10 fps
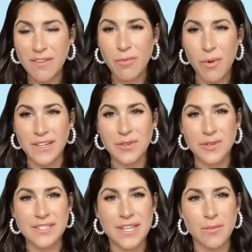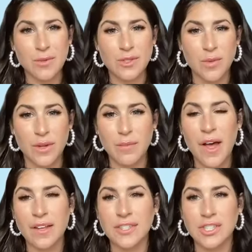love pointing to examples when
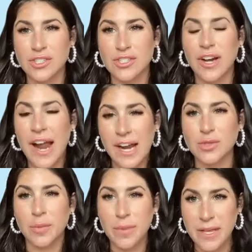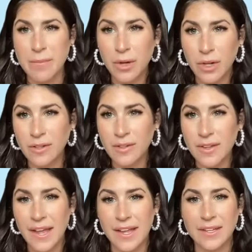politicians are actual people.
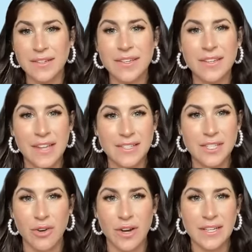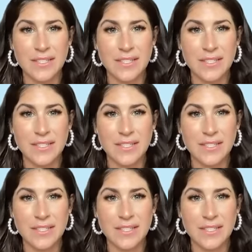And that's a great